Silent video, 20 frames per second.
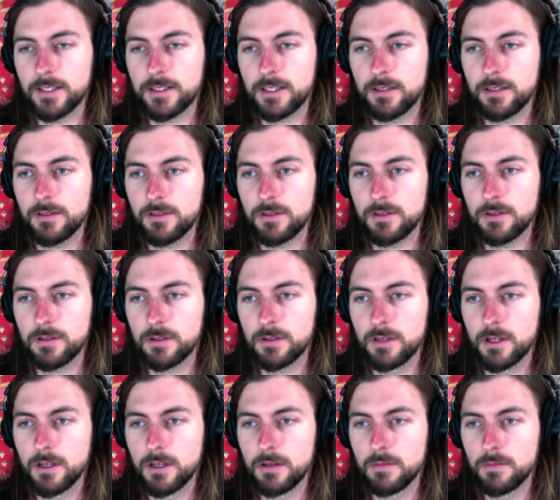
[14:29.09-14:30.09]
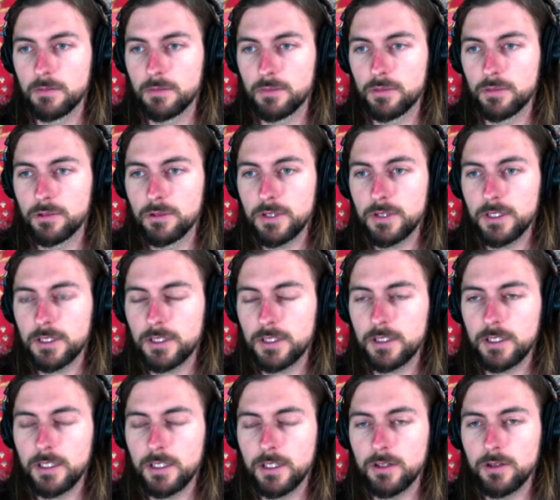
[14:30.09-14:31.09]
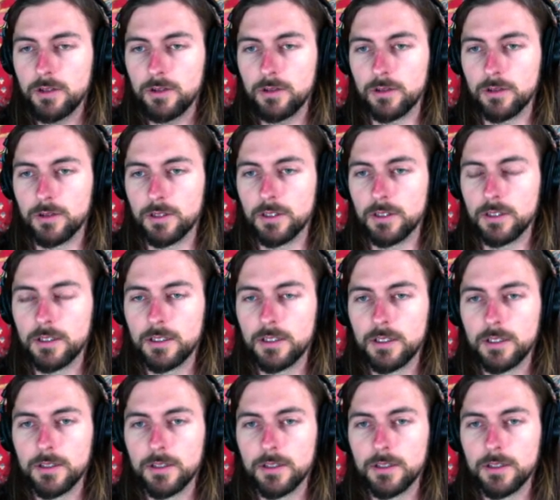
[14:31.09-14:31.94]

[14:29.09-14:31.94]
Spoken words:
sounds pretty good.